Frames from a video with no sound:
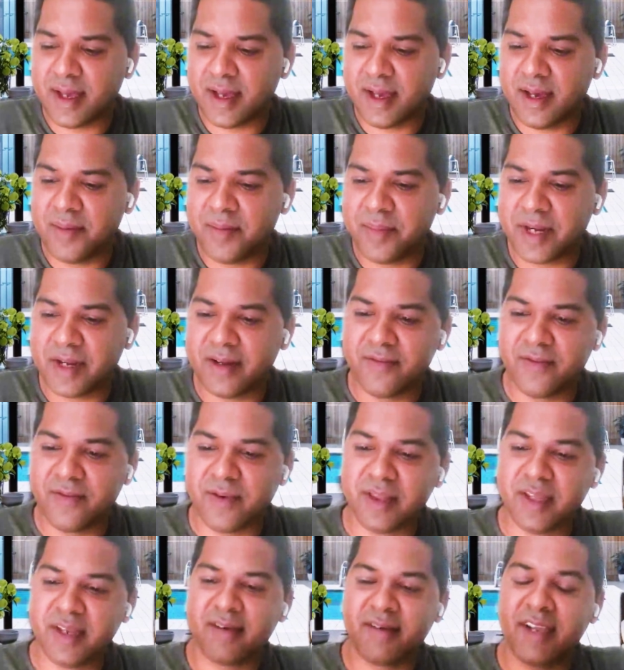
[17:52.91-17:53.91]
uh, but
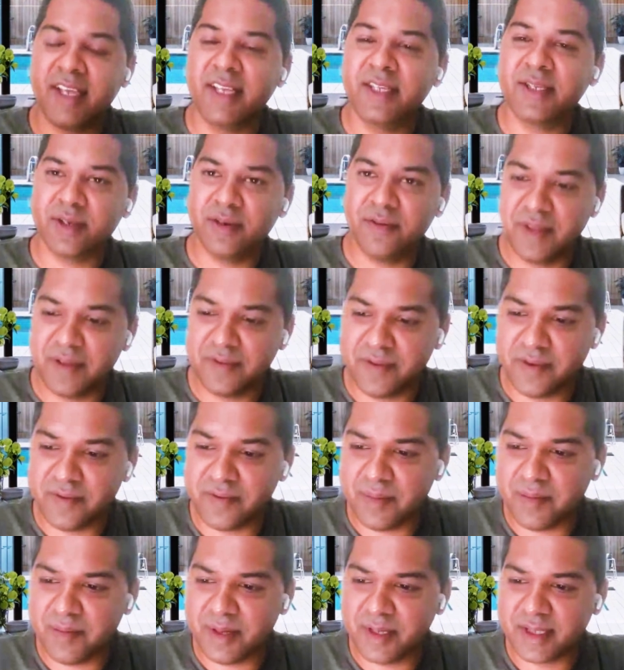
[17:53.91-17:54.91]
for the rest of the
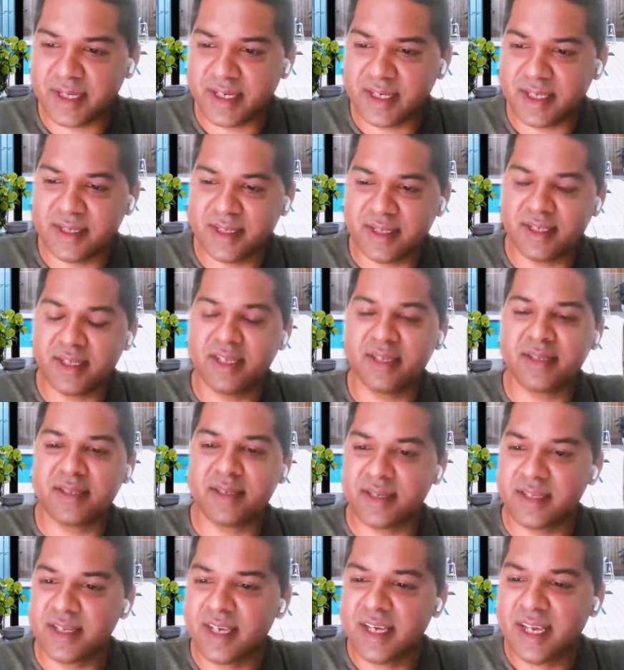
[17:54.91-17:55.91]
50% it's
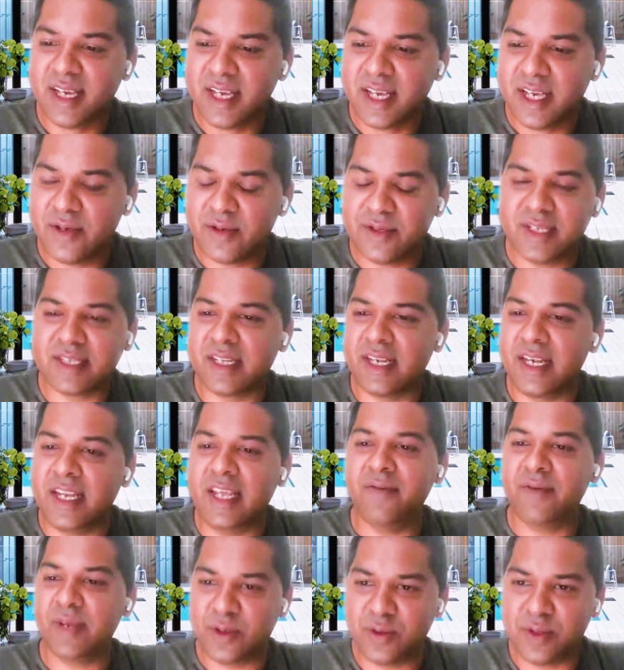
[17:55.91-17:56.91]
just you just
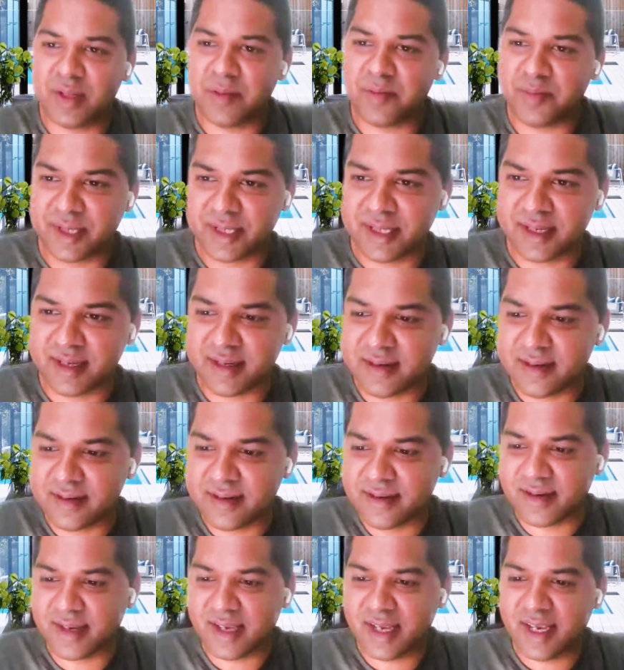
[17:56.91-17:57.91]
leave it to the person
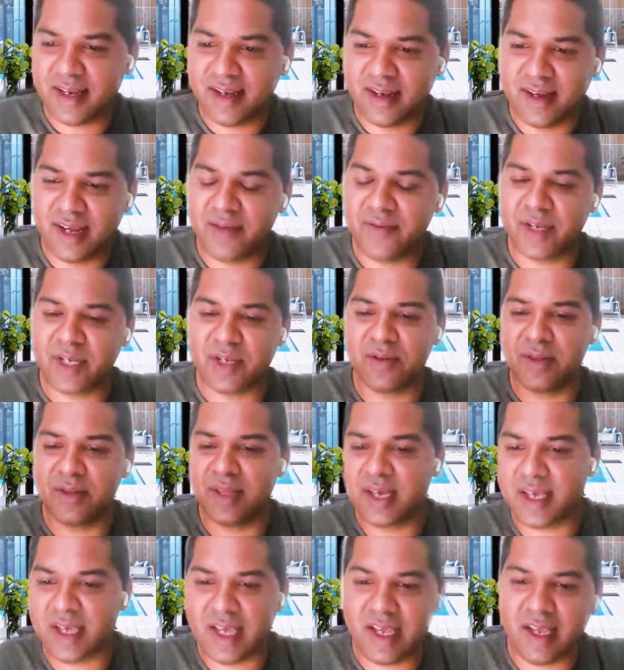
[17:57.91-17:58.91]
right leave yep. it to
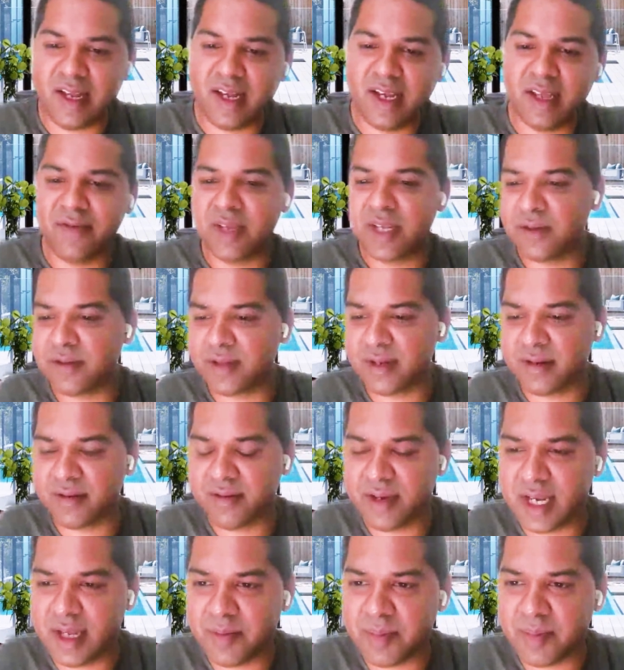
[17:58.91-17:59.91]
the a leave it to the
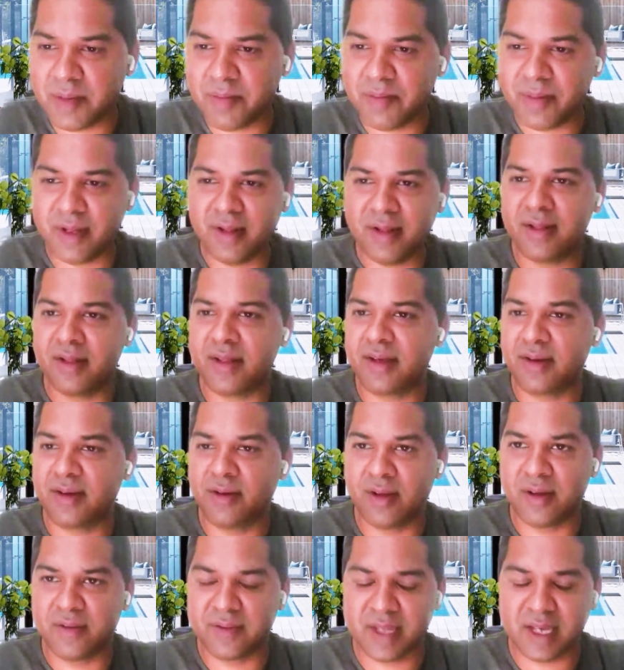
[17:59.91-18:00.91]
training people
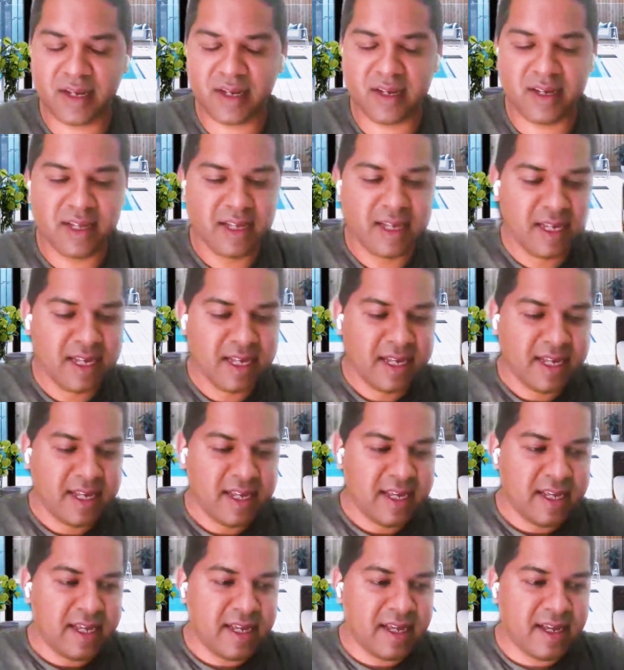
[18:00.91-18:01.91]
all of that
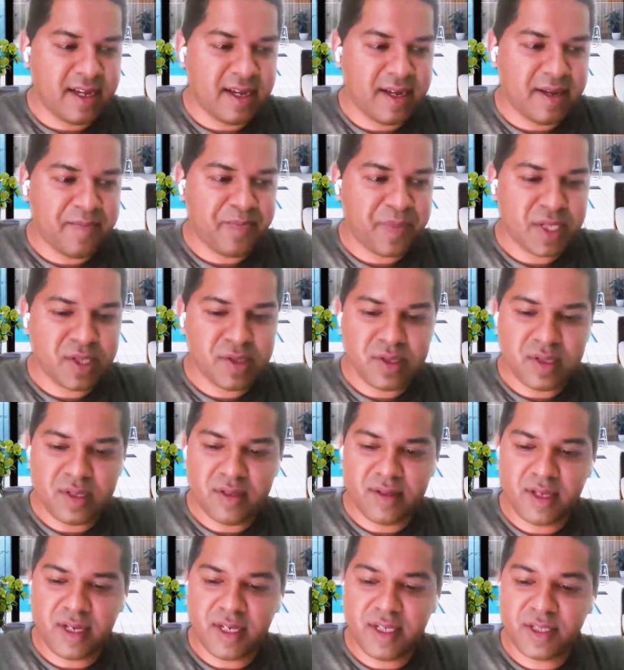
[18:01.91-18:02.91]
um,
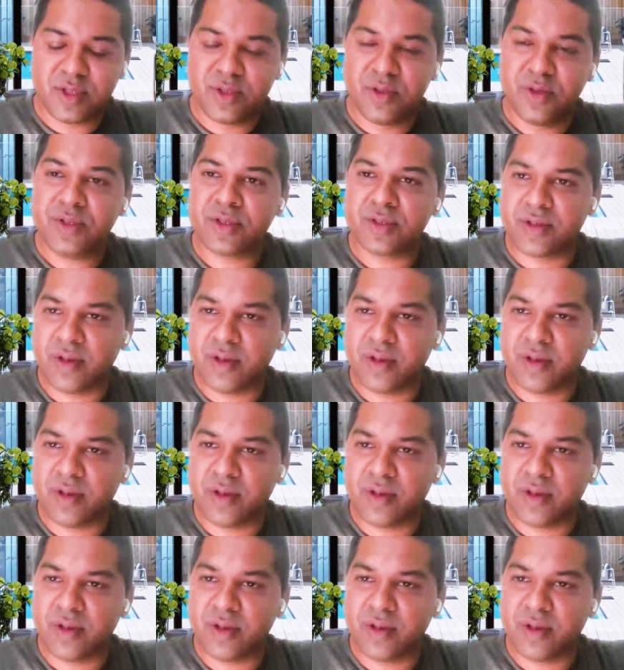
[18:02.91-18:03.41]
there is no